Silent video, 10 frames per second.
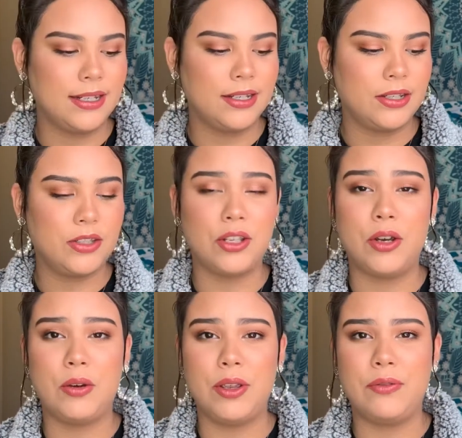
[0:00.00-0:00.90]

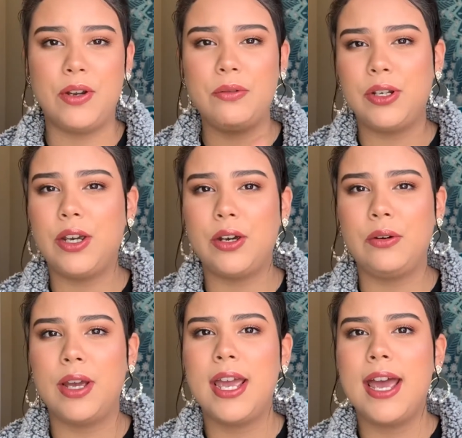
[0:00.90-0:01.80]
So if you don't
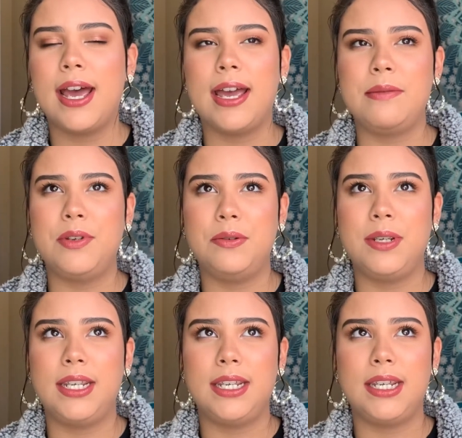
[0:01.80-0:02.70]
know, I'm
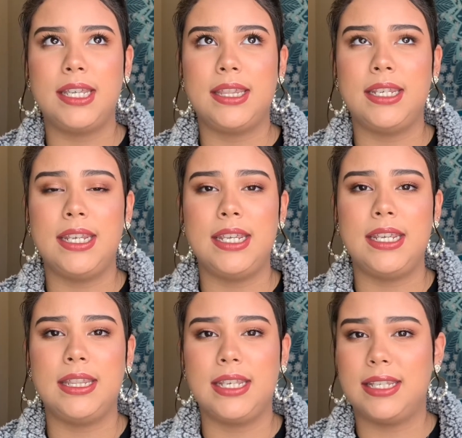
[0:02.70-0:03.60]
doing
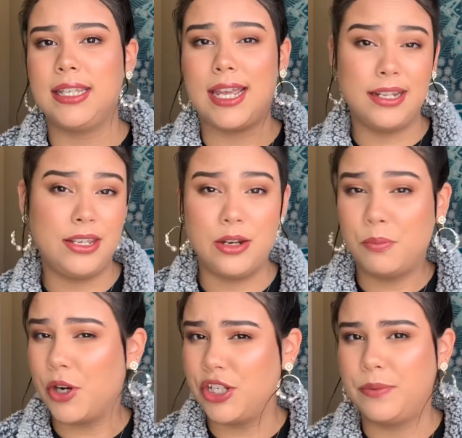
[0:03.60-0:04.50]
this end of the year
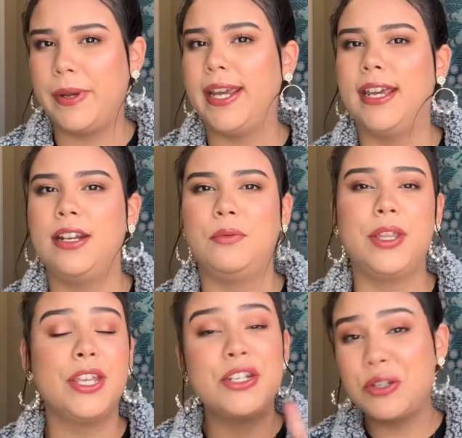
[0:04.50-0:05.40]
project pan
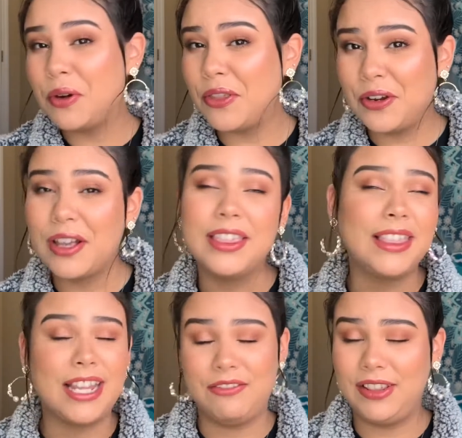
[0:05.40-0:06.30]
with 2 other
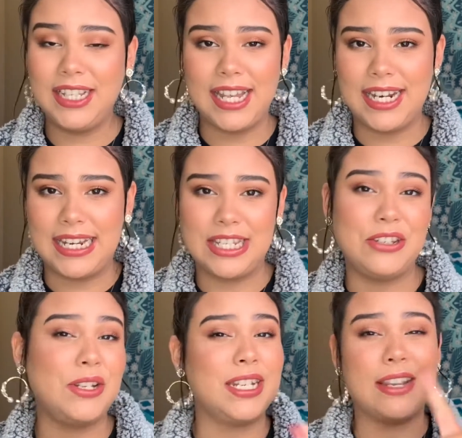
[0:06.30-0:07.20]
lovely ladies.
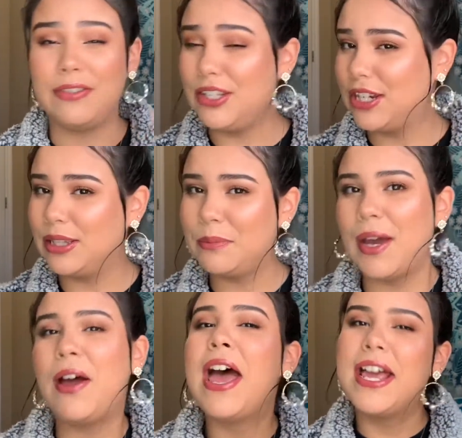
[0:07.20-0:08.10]
You can definitely check them
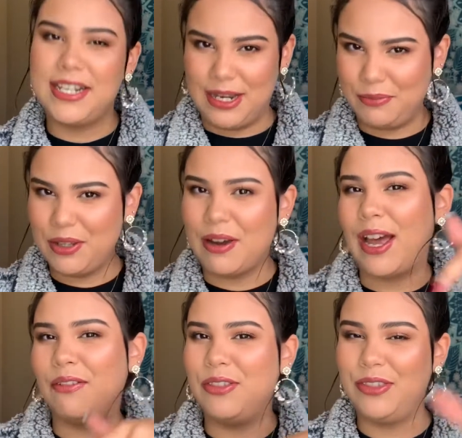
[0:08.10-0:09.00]
out down below. I'll
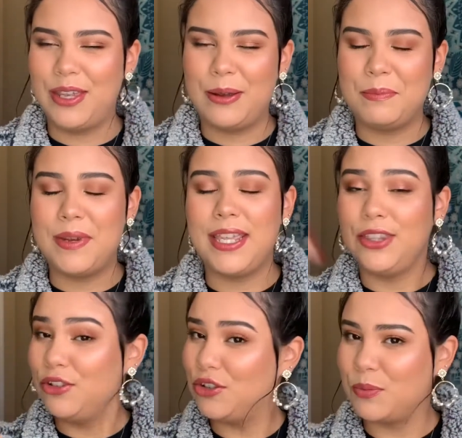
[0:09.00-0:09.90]
have them in the
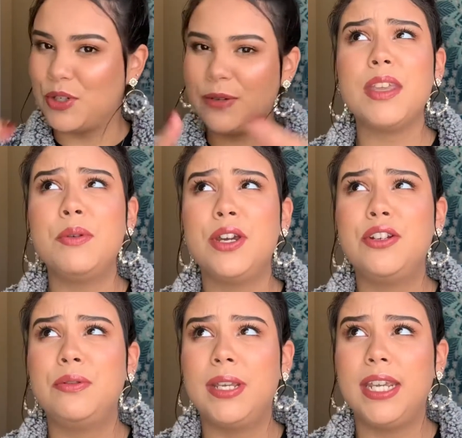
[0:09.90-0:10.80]
description. We are
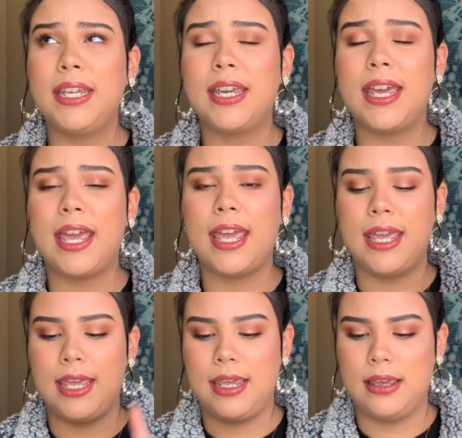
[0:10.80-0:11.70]
doing
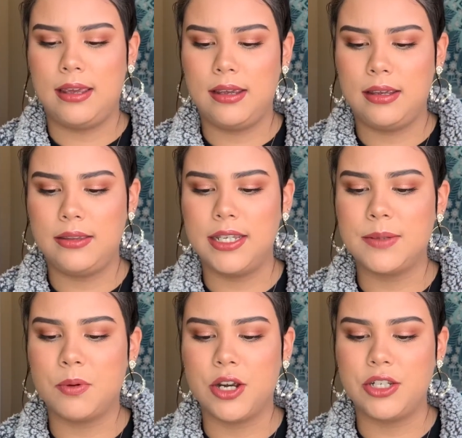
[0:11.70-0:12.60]
this
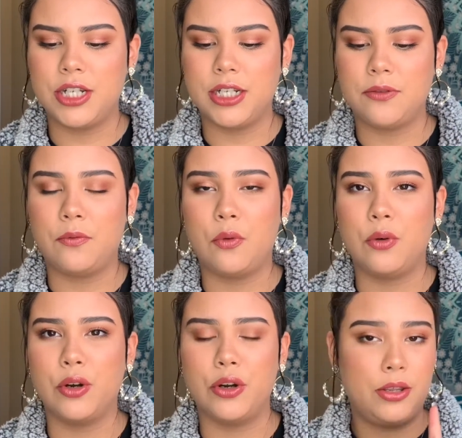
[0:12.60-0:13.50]
project
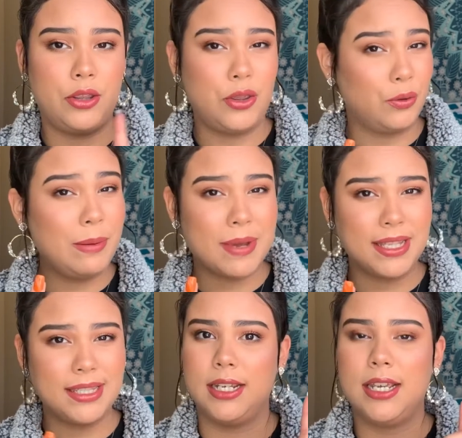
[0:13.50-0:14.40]
for 3
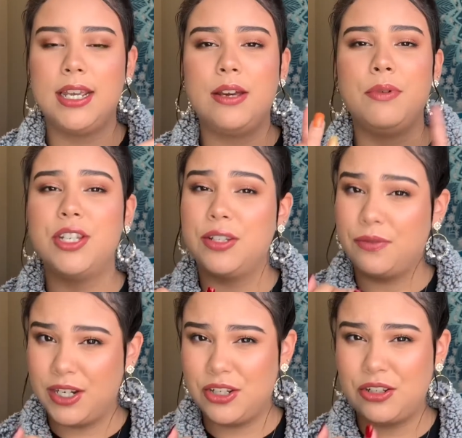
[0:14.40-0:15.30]
months. We just
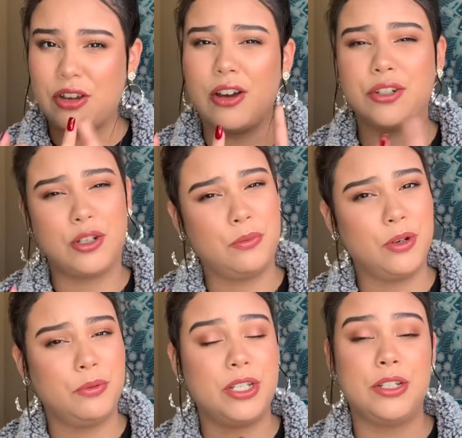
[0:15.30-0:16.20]
finished October,
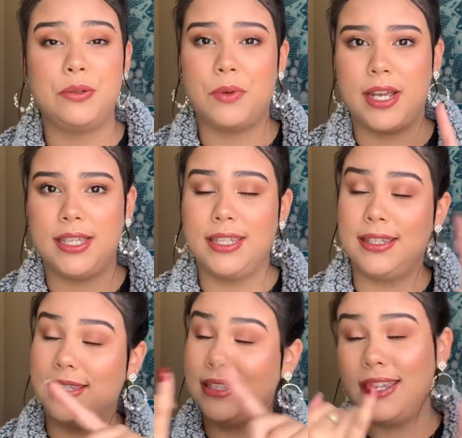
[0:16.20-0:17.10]
which is why this
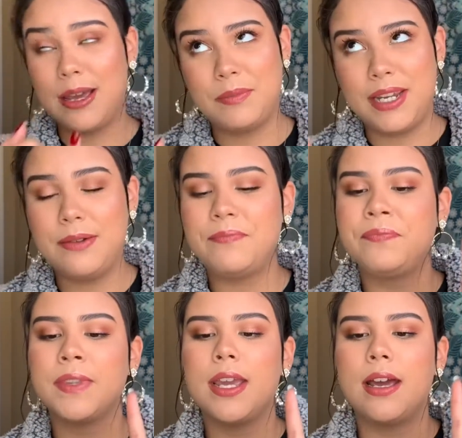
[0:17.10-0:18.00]
is the update.
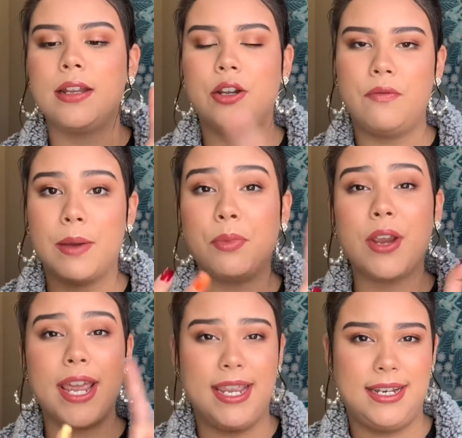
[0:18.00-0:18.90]
November
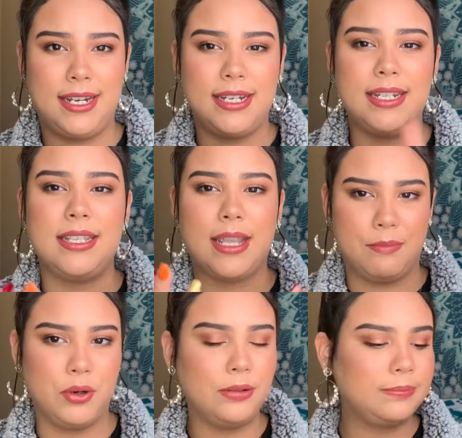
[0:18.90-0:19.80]
and
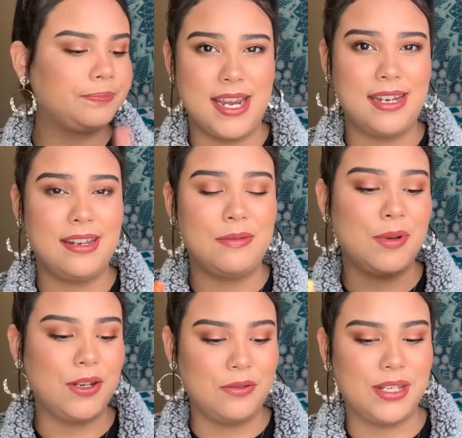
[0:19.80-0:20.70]
December. I've
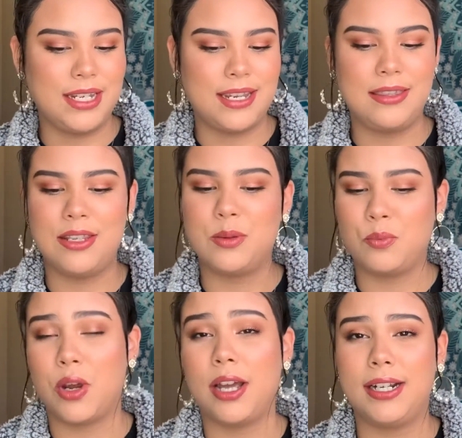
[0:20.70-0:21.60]
been using these
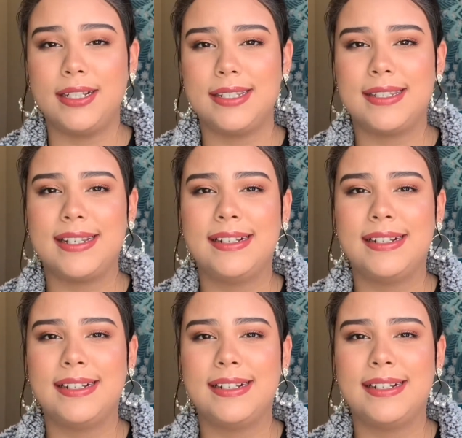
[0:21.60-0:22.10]
products